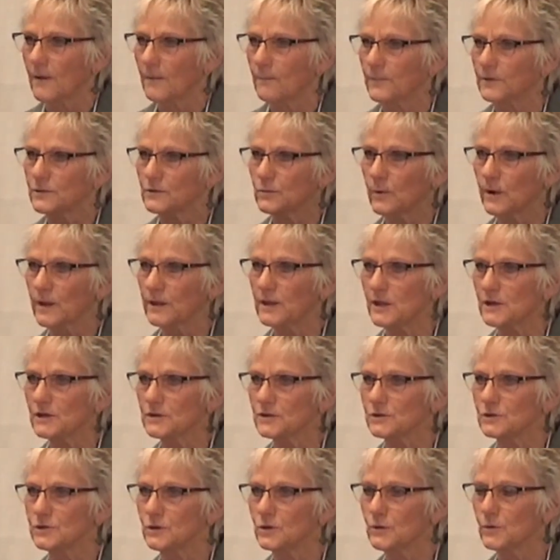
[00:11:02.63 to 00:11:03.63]
between
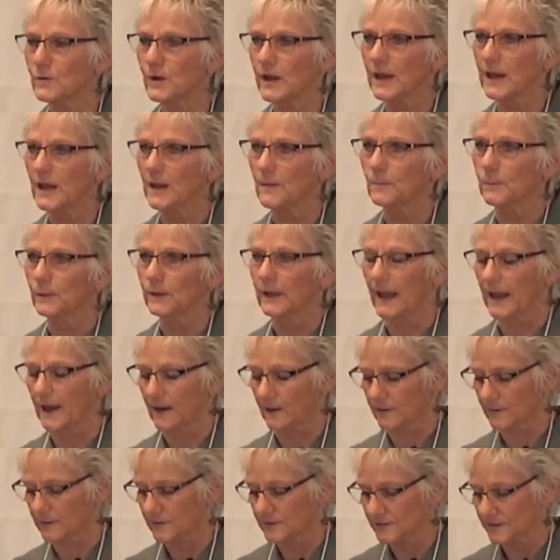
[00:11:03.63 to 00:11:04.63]
these two key
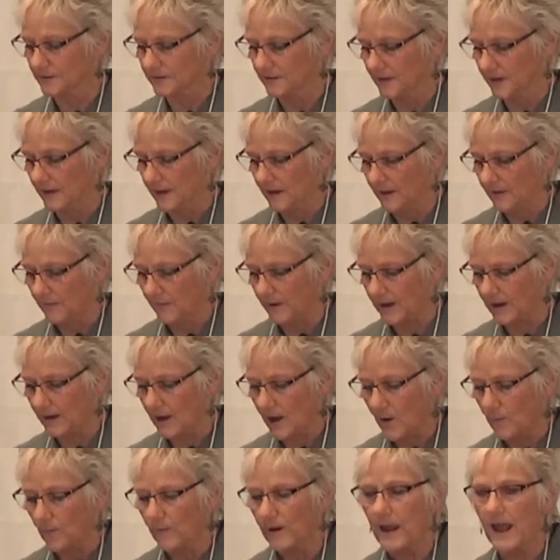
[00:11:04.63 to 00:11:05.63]
players, right?
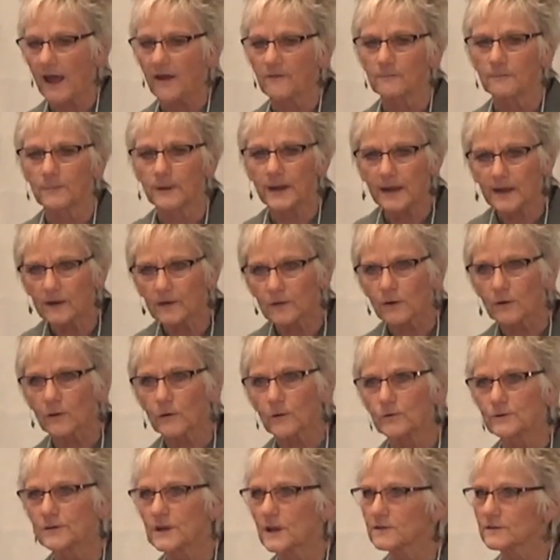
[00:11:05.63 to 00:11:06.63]
We have Peter,
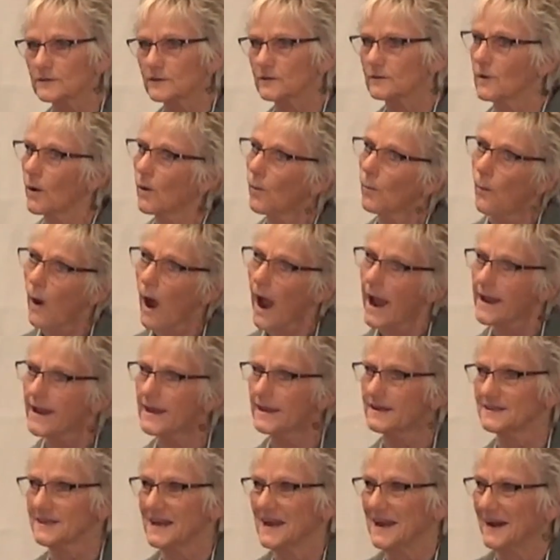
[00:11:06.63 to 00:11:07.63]
who doesn't know why
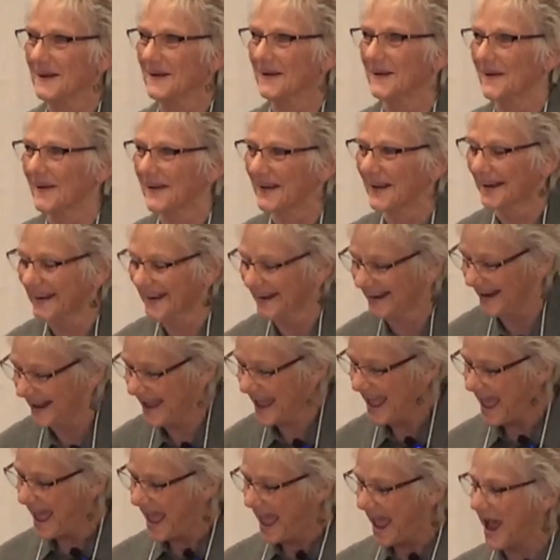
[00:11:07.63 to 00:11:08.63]
he's here,
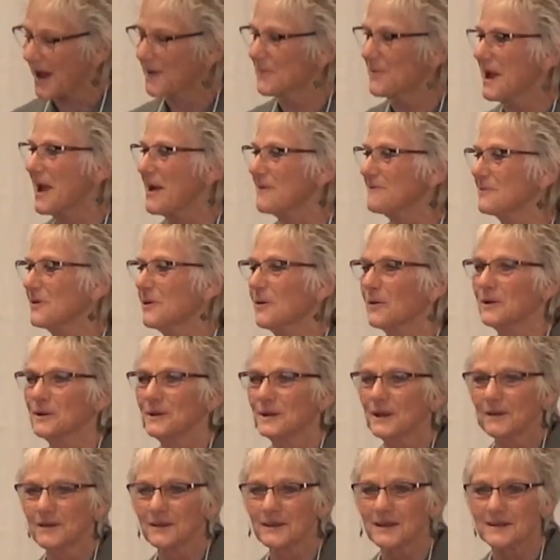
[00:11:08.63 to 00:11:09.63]
and we have
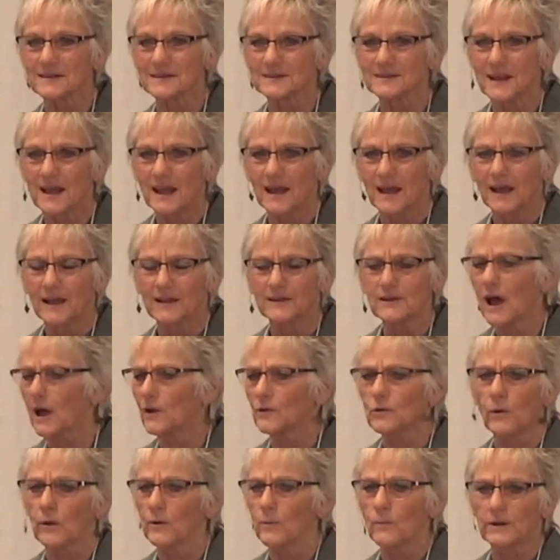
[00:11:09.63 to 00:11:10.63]
Cornelius
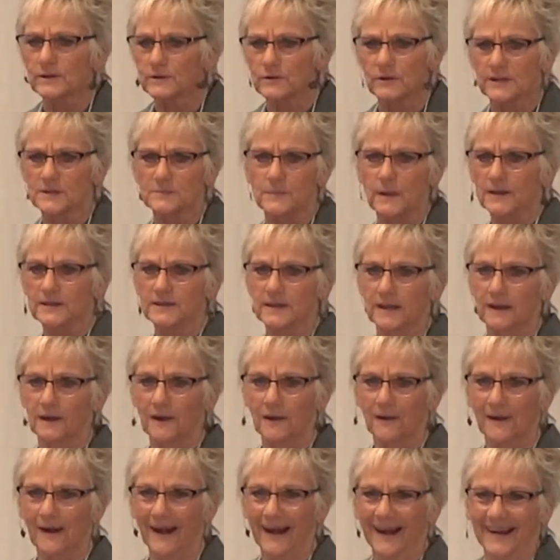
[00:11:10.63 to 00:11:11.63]
not knowing what to expect to
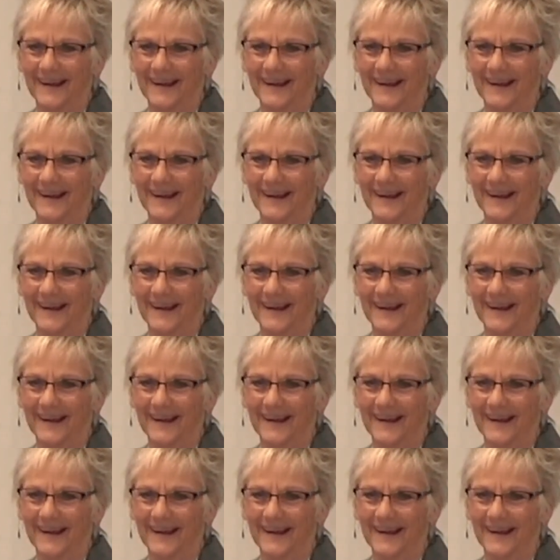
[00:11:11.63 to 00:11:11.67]
hear.